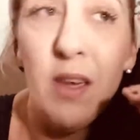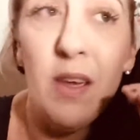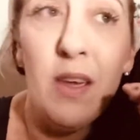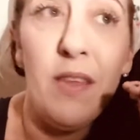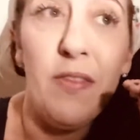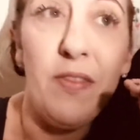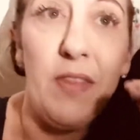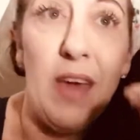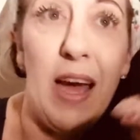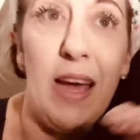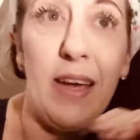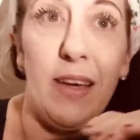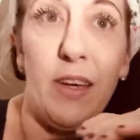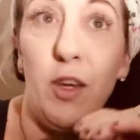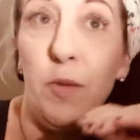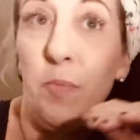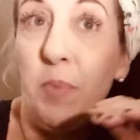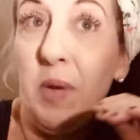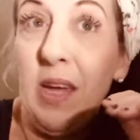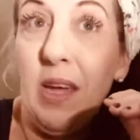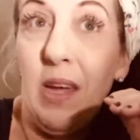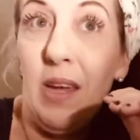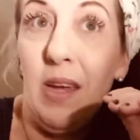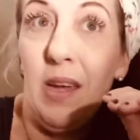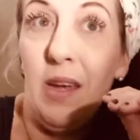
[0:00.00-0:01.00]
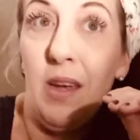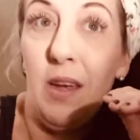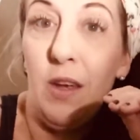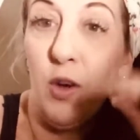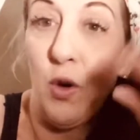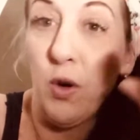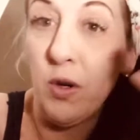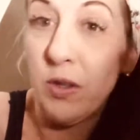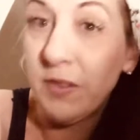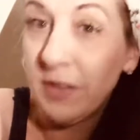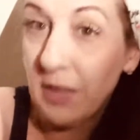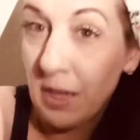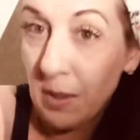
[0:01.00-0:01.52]
That could be
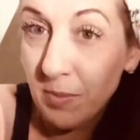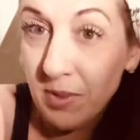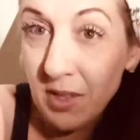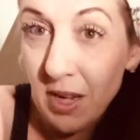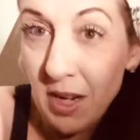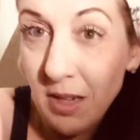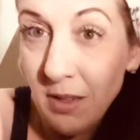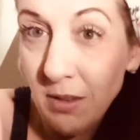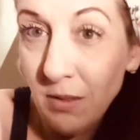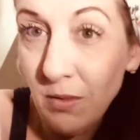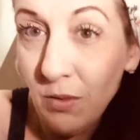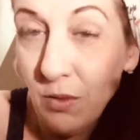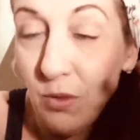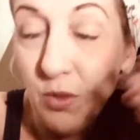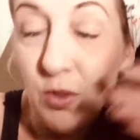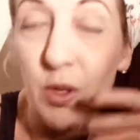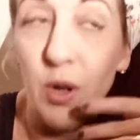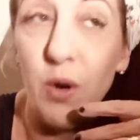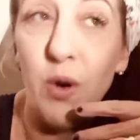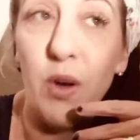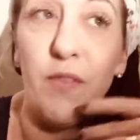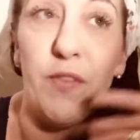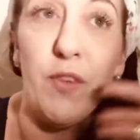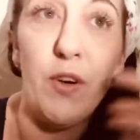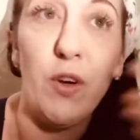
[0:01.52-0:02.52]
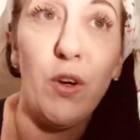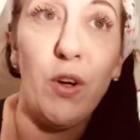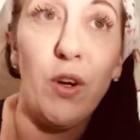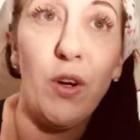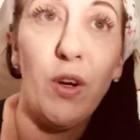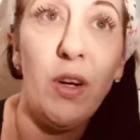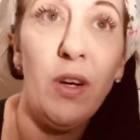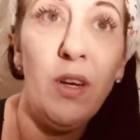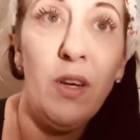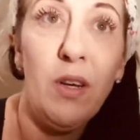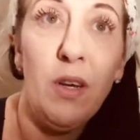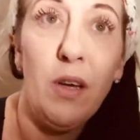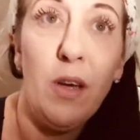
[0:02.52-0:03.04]
your same sign. So if you're
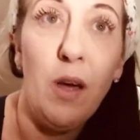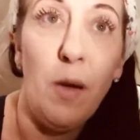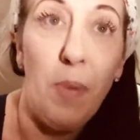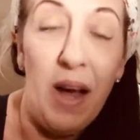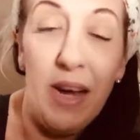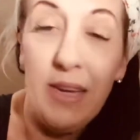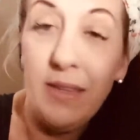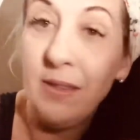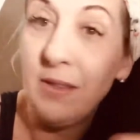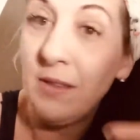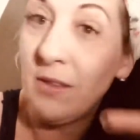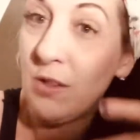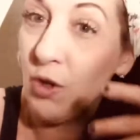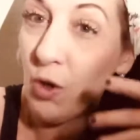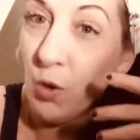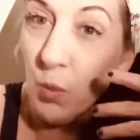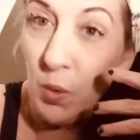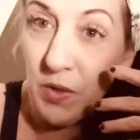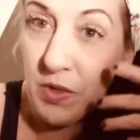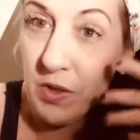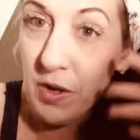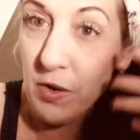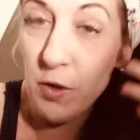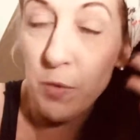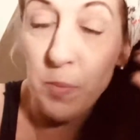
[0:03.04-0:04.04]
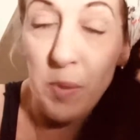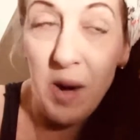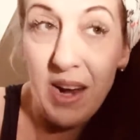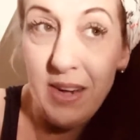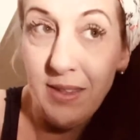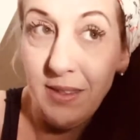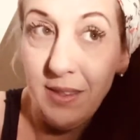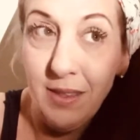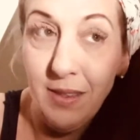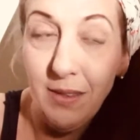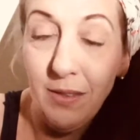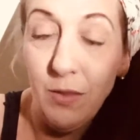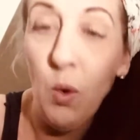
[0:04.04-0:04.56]
a Pisces and you're with another
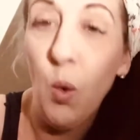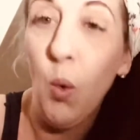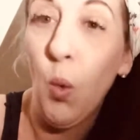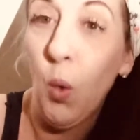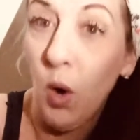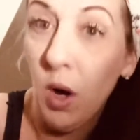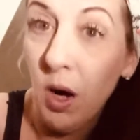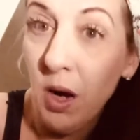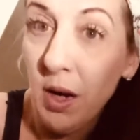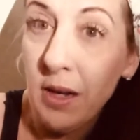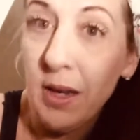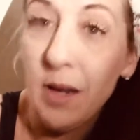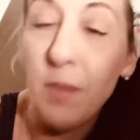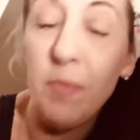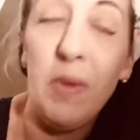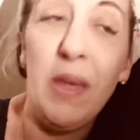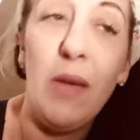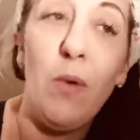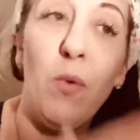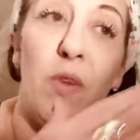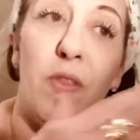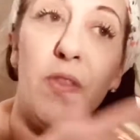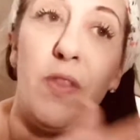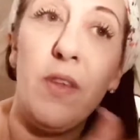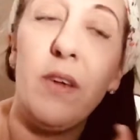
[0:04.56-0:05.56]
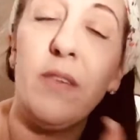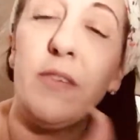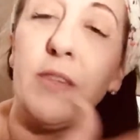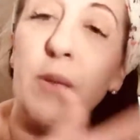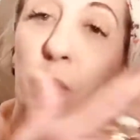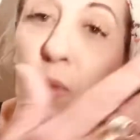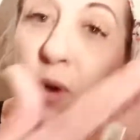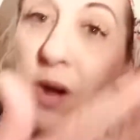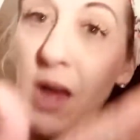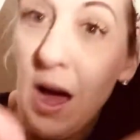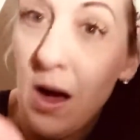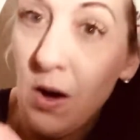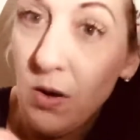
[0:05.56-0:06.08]
Pisces, or it can be with
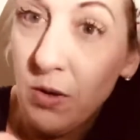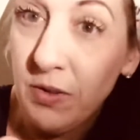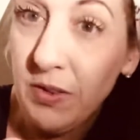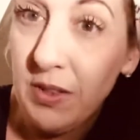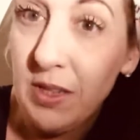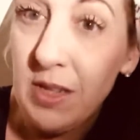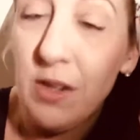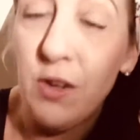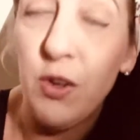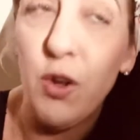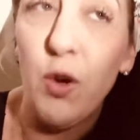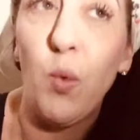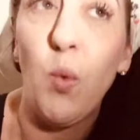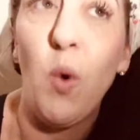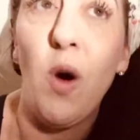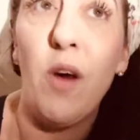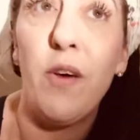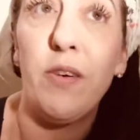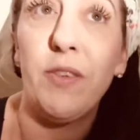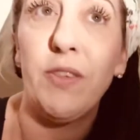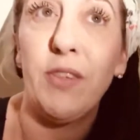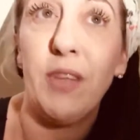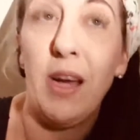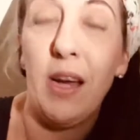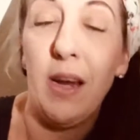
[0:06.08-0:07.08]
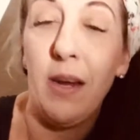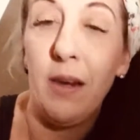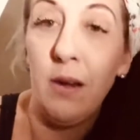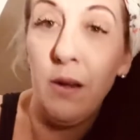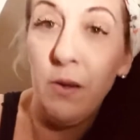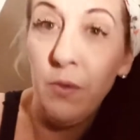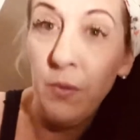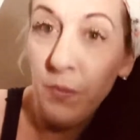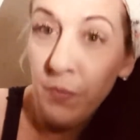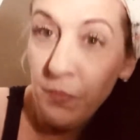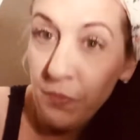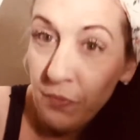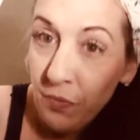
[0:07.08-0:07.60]
someone else in your water sign,
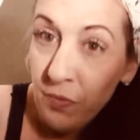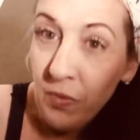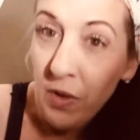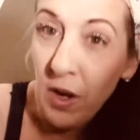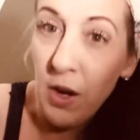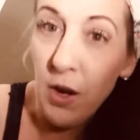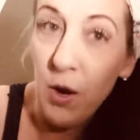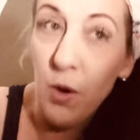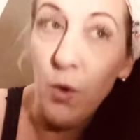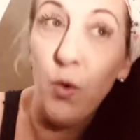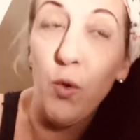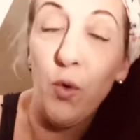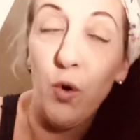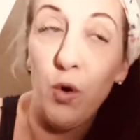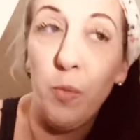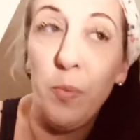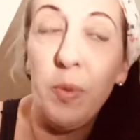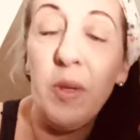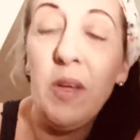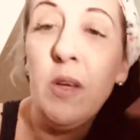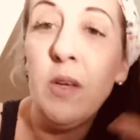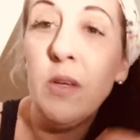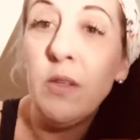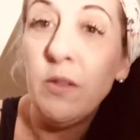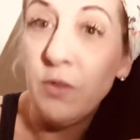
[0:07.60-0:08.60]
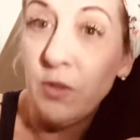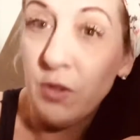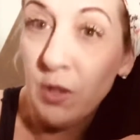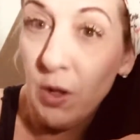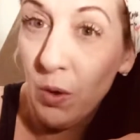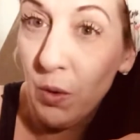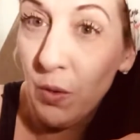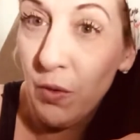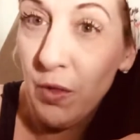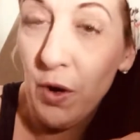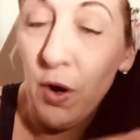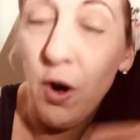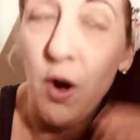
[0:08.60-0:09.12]
group. So there